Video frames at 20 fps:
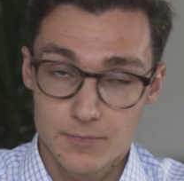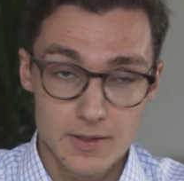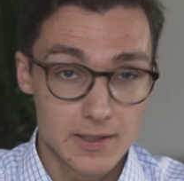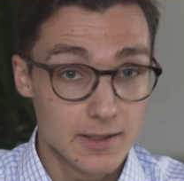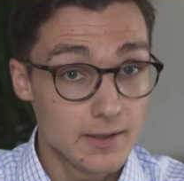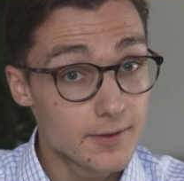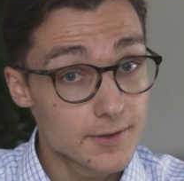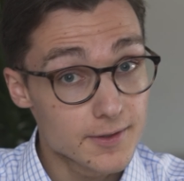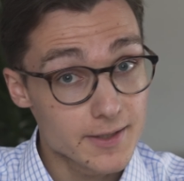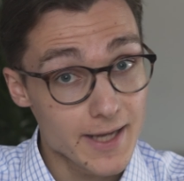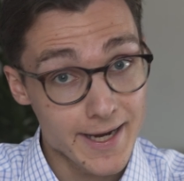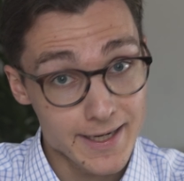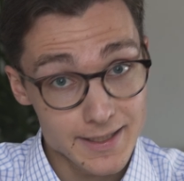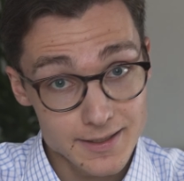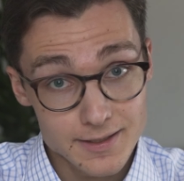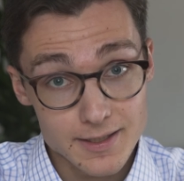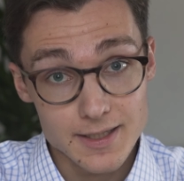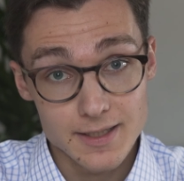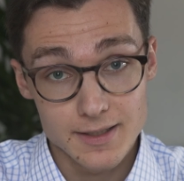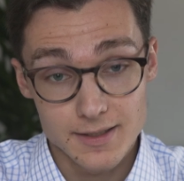is
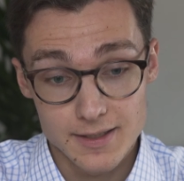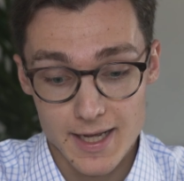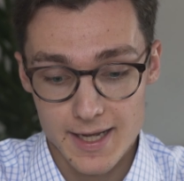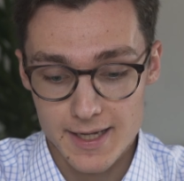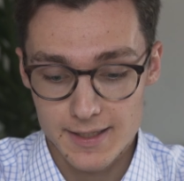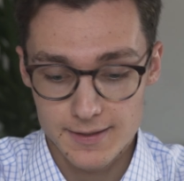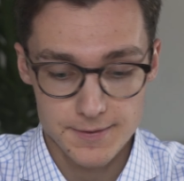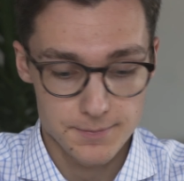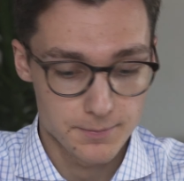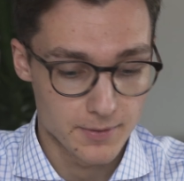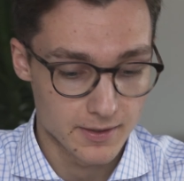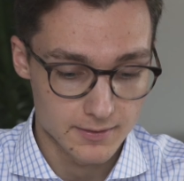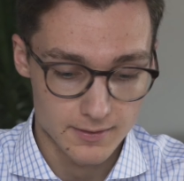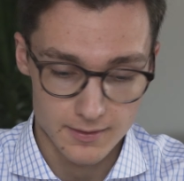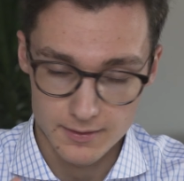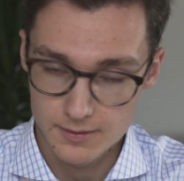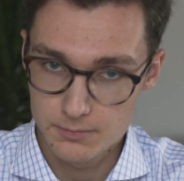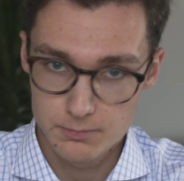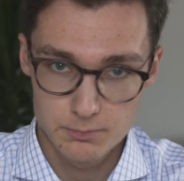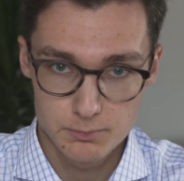18 days, but
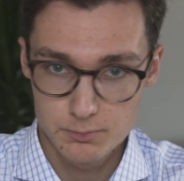it